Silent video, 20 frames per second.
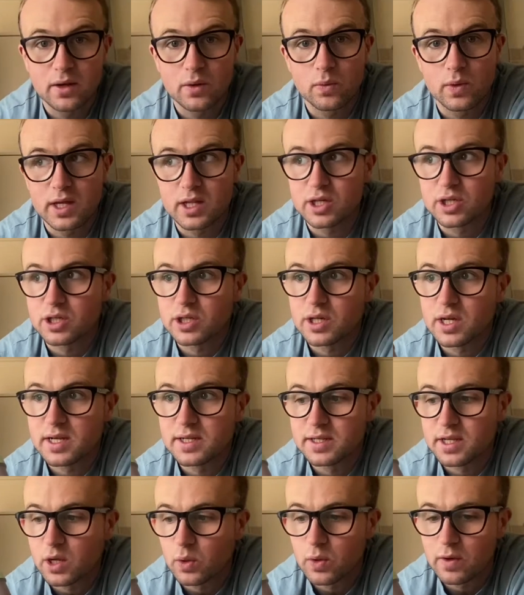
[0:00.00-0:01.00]
which
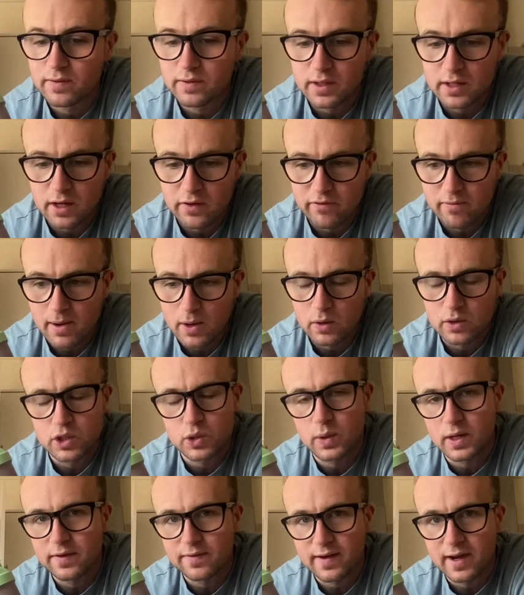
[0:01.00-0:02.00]
is the equivalent of about
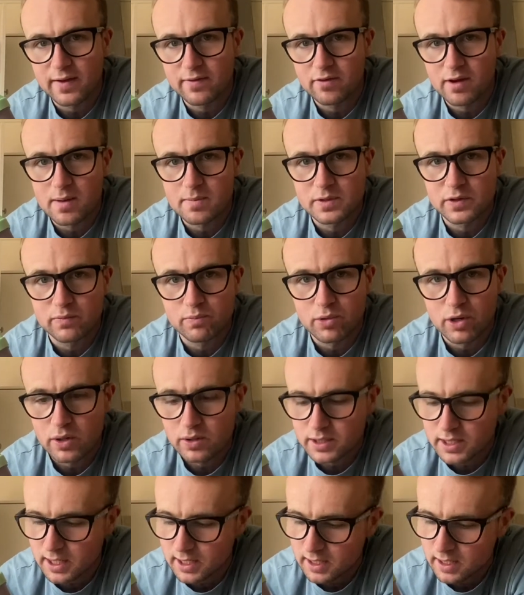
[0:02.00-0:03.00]
25 grams of
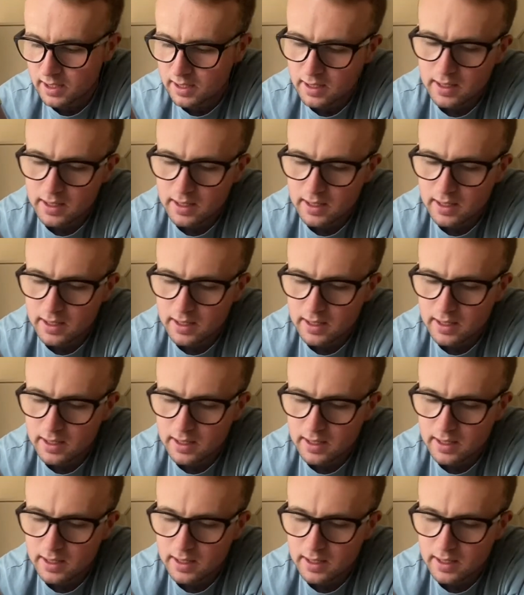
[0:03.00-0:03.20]
protein.